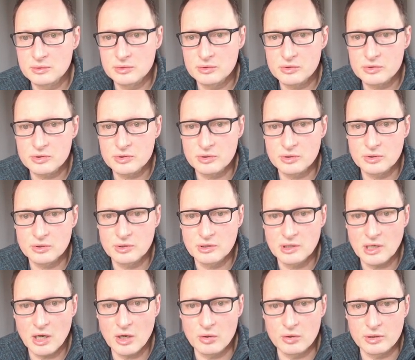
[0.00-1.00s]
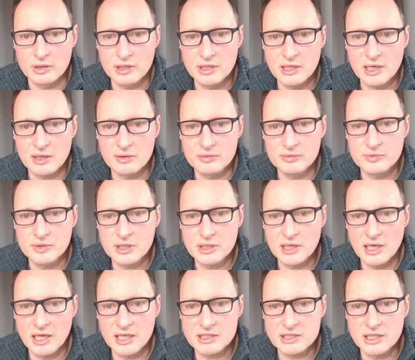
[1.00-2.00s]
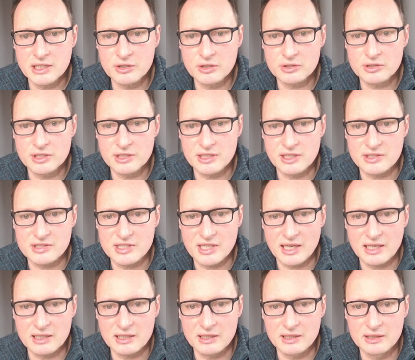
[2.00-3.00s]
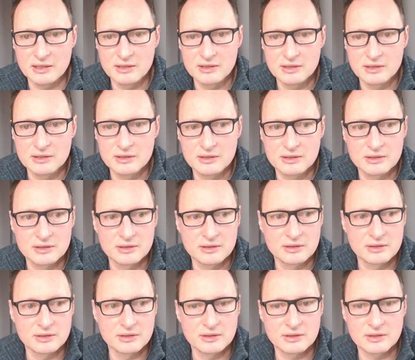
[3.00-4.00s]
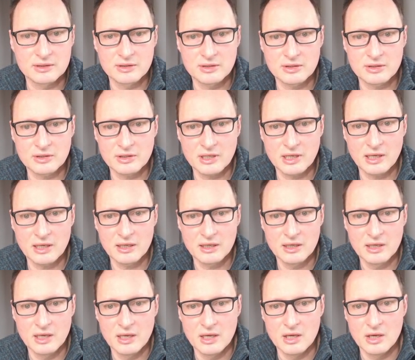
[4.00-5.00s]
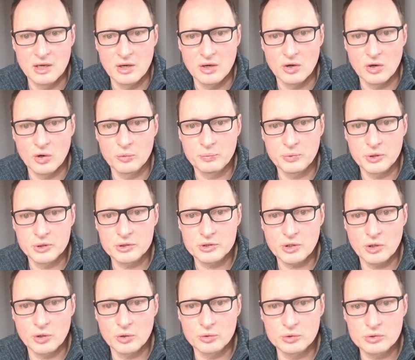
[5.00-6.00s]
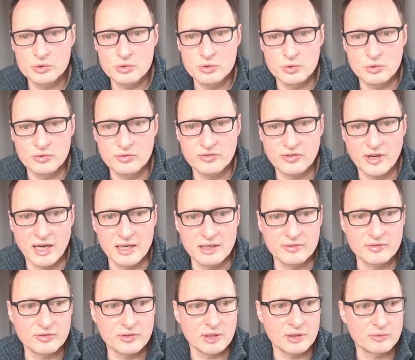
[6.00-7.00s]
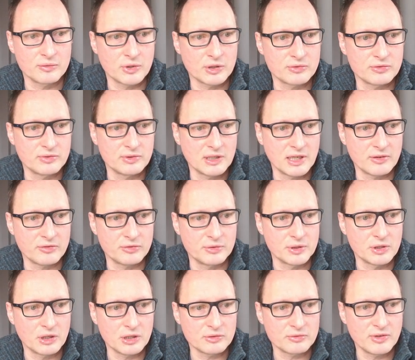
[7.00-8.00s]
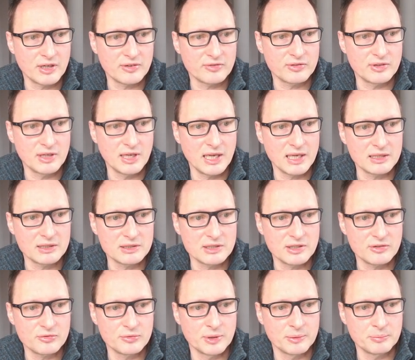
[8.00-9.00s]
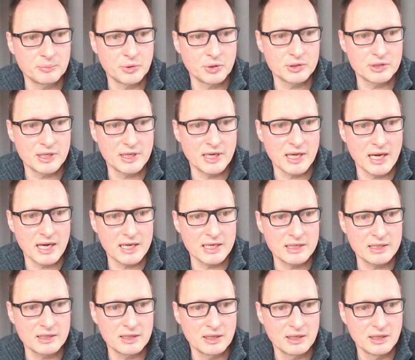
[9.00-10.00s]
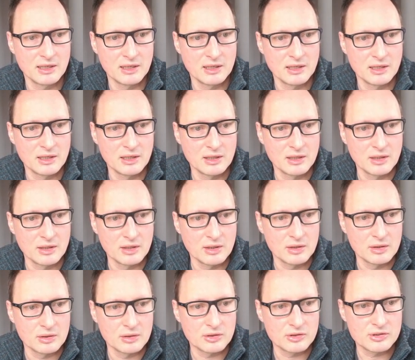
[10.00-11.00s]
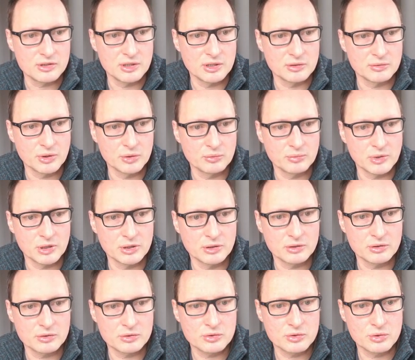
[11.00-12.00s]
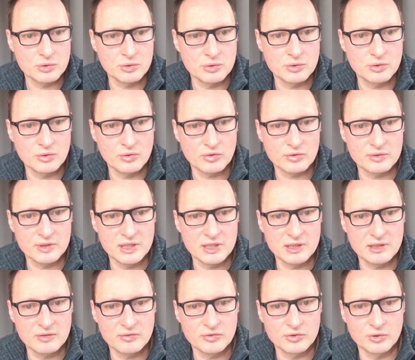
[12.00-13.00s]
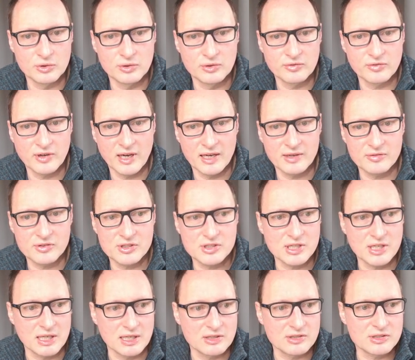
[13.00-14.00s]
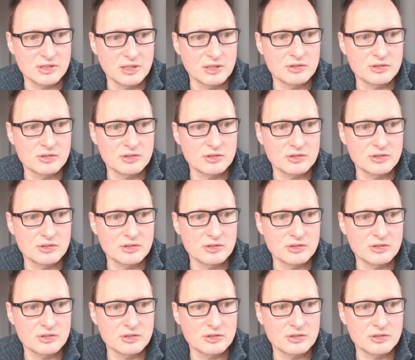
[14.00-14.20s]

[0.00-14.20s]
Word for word: So, oh, here we actually got it exactly. Okay, 0.025. And what have we got? We have negative 1.9. 0, 1, 2, 3, 4, 5, 6.